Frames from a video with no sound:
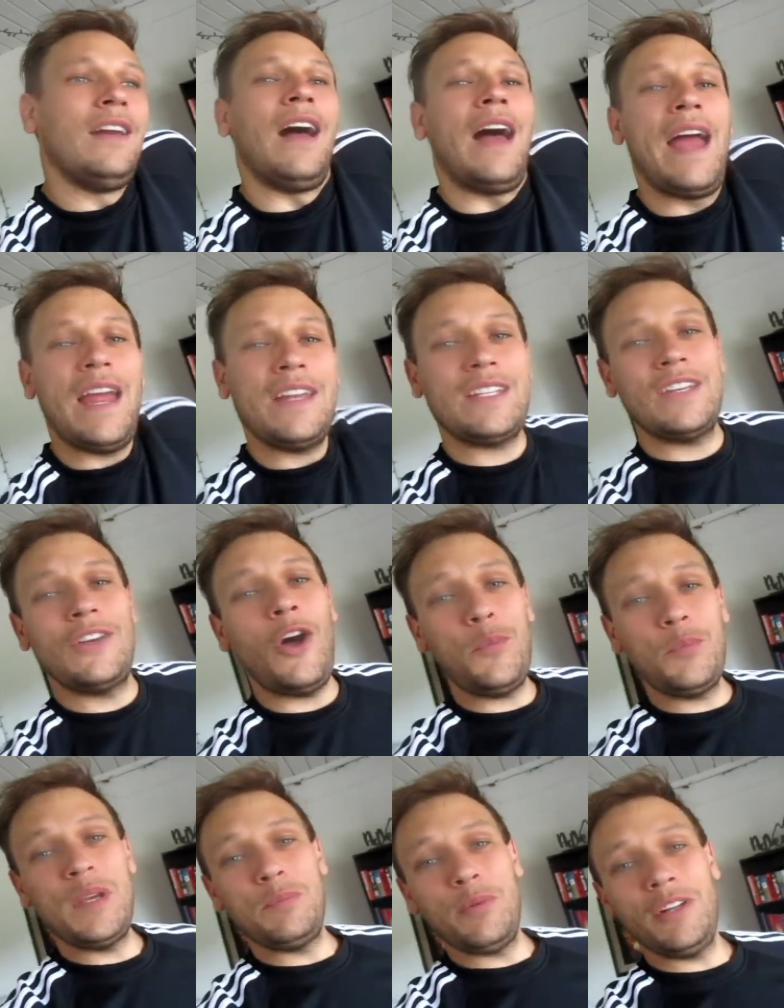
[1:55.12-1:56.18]
I had to call
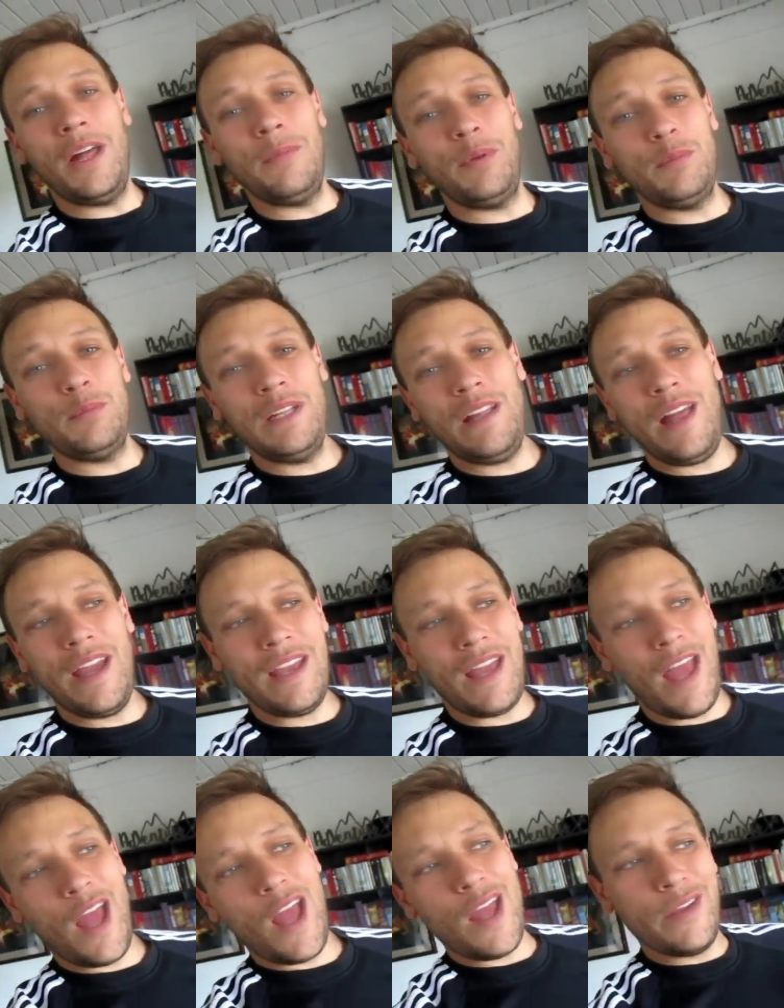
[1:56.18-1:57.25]
people up and be like,
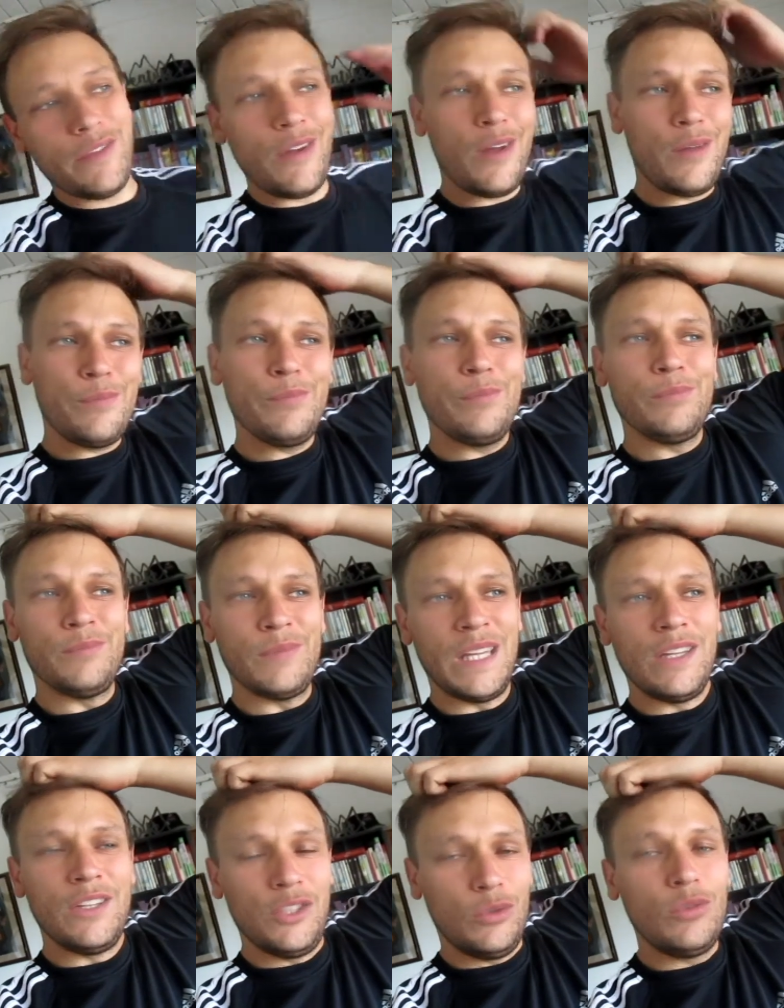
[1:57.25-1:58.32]
hey,
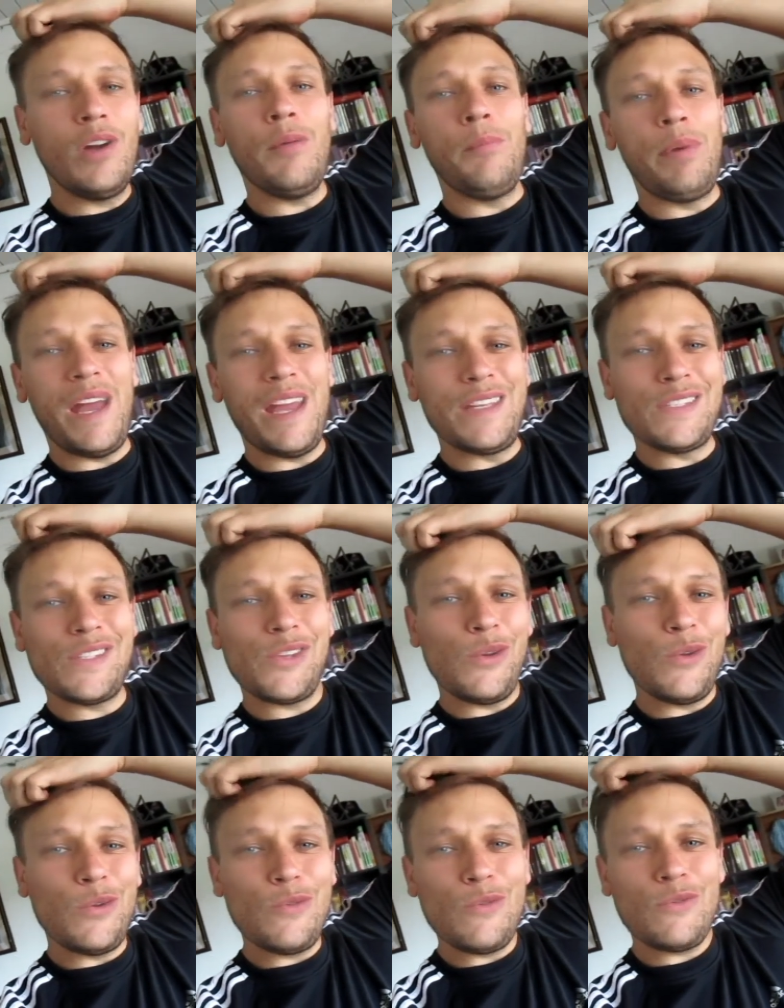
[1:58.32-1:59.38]
you gonna pay
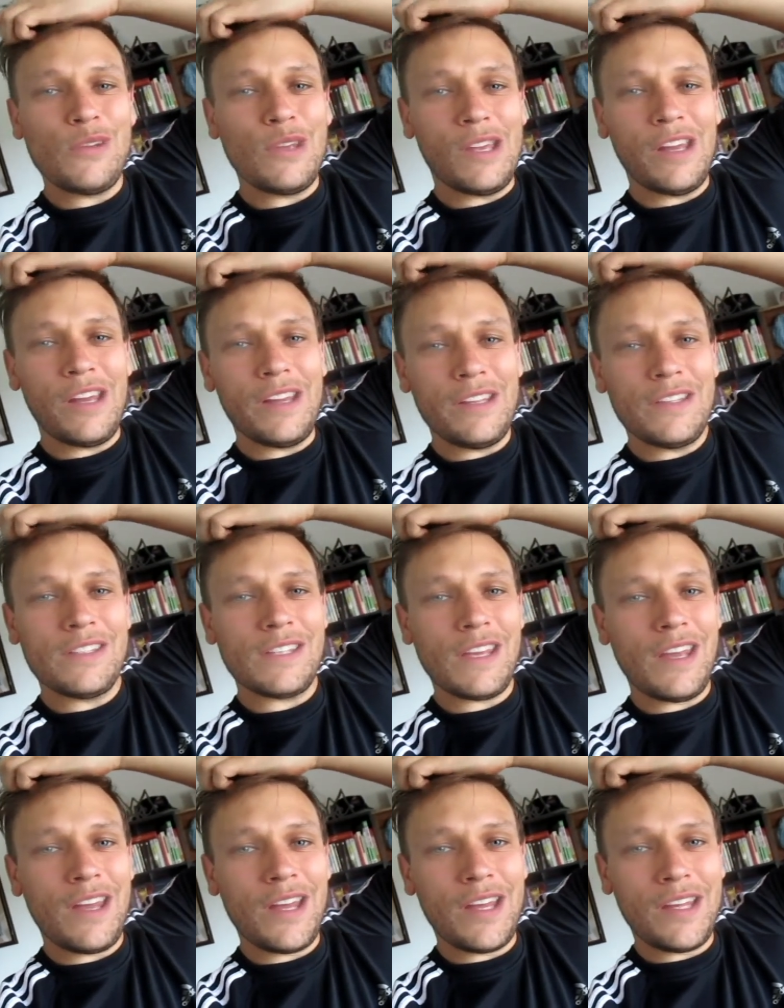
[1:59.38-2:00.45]
soon? Cause
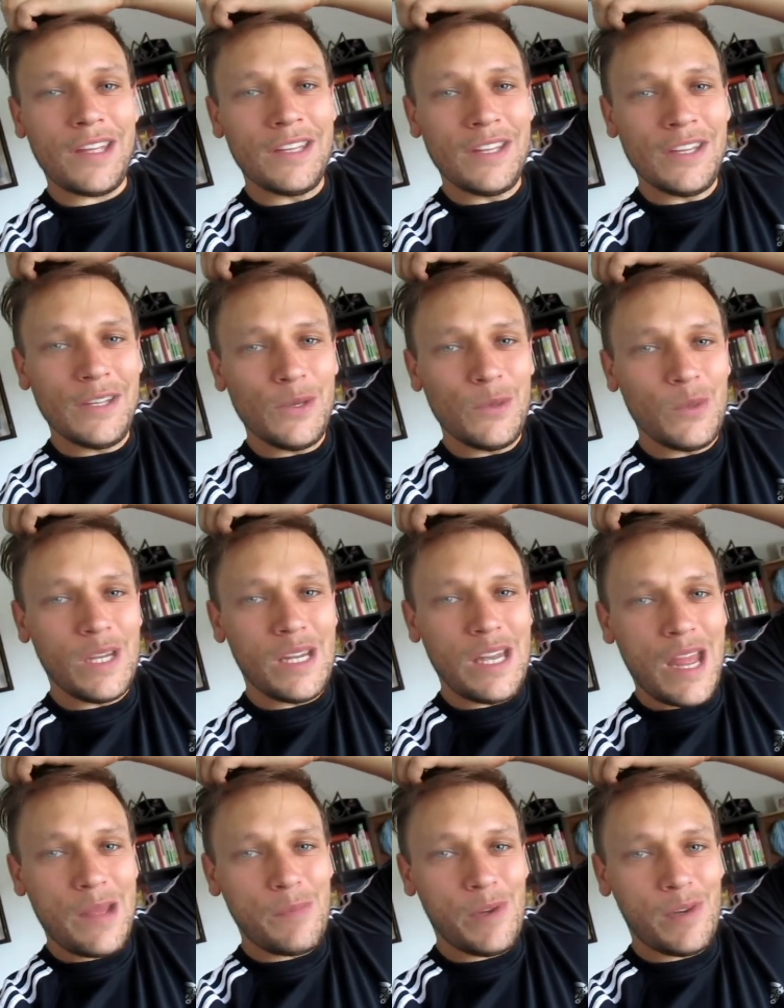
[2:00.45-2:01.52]
we need
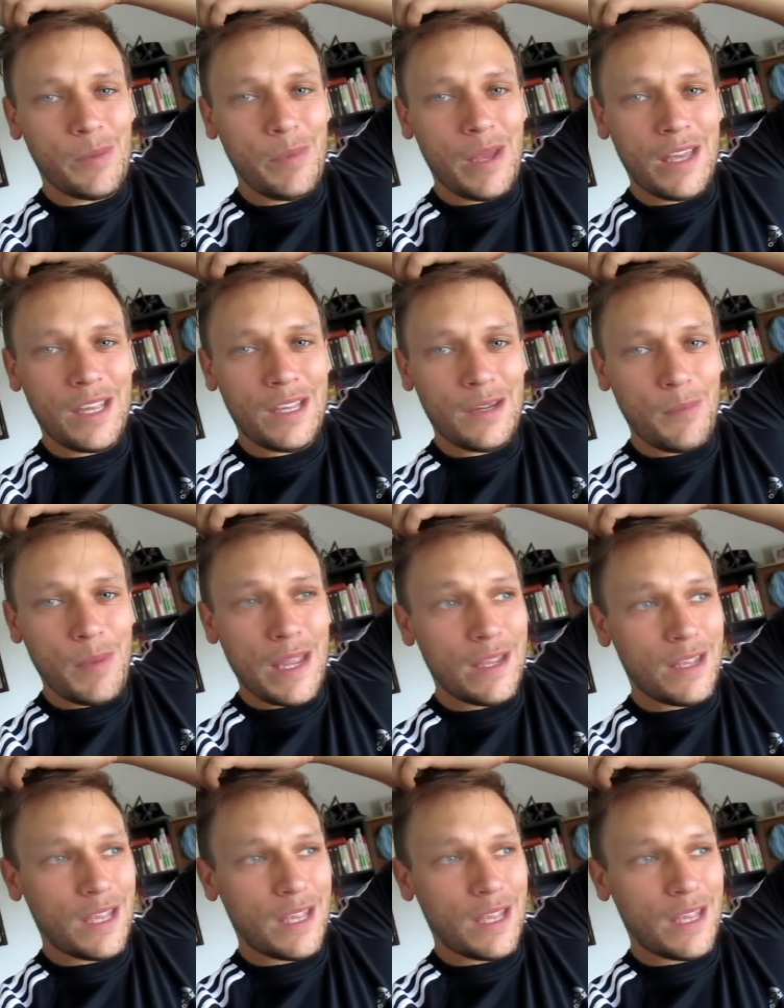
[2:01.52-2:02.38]
that money back in the bank